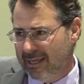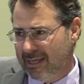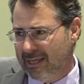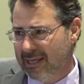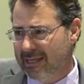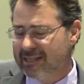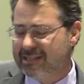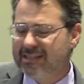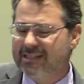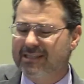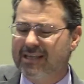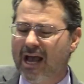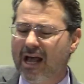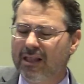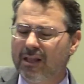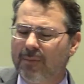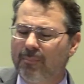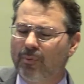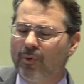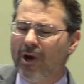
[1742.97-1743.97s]
He's
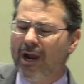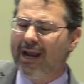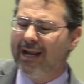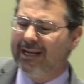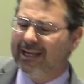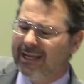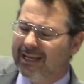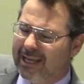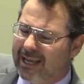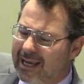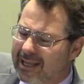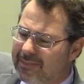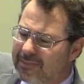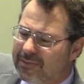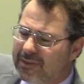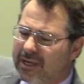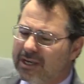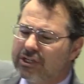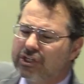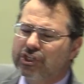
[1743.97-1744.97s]
celebrating it
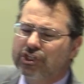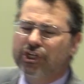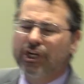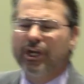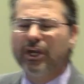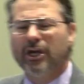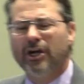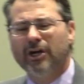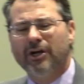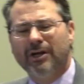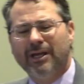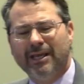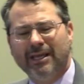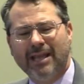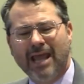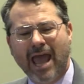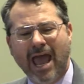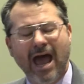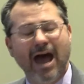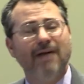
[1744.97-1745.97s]
this year in
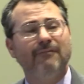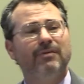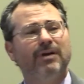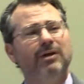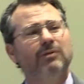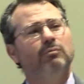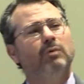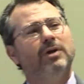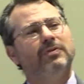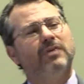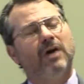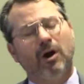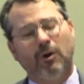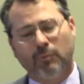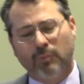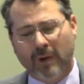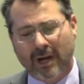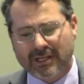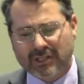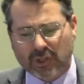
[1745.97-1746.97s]
heaven with our
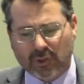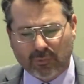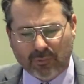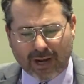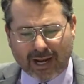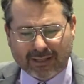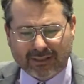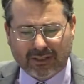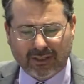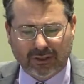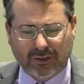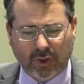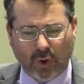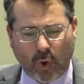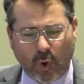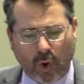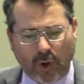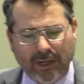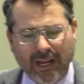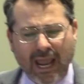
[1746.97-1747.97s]
resurrected
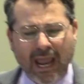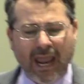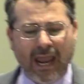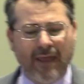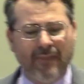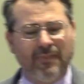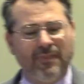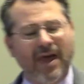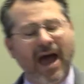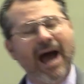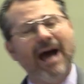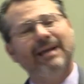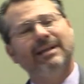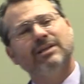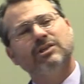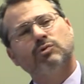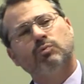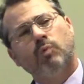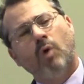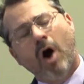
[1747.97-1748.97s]
Lord, and that
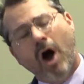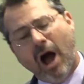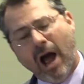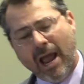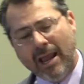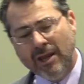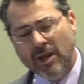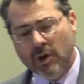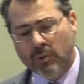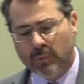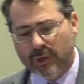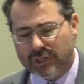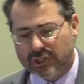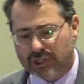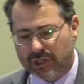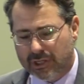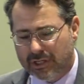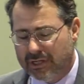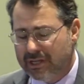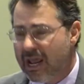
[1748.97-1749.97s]
is why we
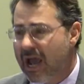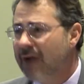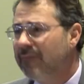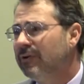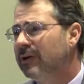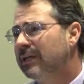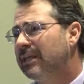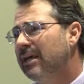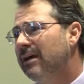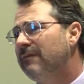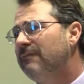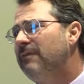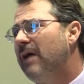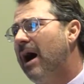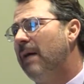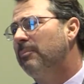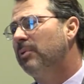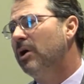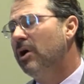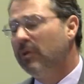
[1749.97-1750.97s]
should never give
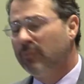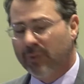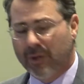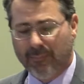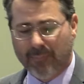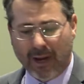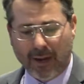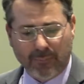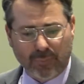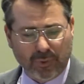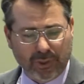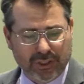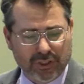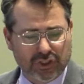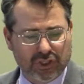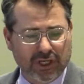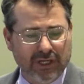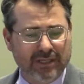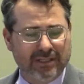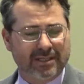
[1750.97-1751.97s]
up remembering
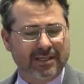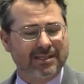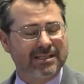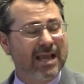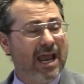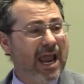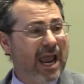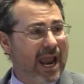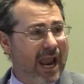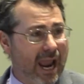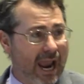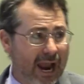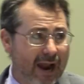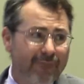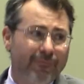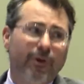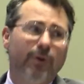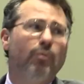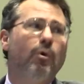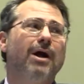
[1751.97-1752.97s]
Jesus
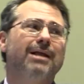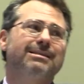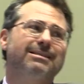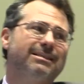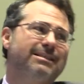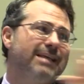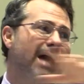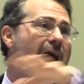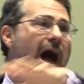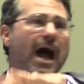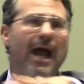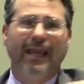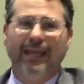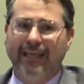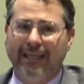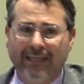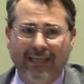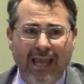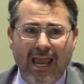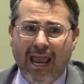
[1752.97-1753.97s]
Everyone's
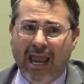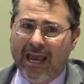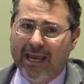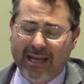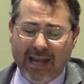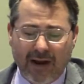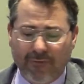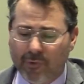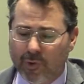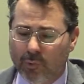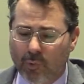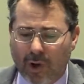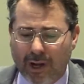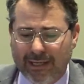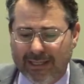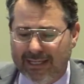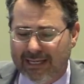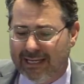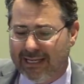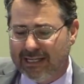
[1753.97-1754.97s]
dying and
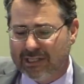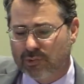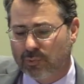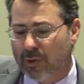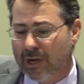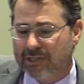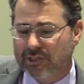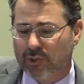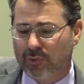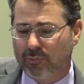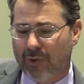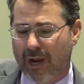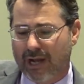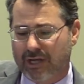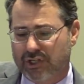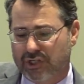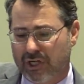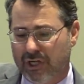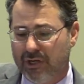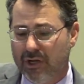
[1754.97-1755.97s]
everyone needs
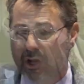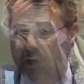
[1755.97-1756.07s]
resurrection.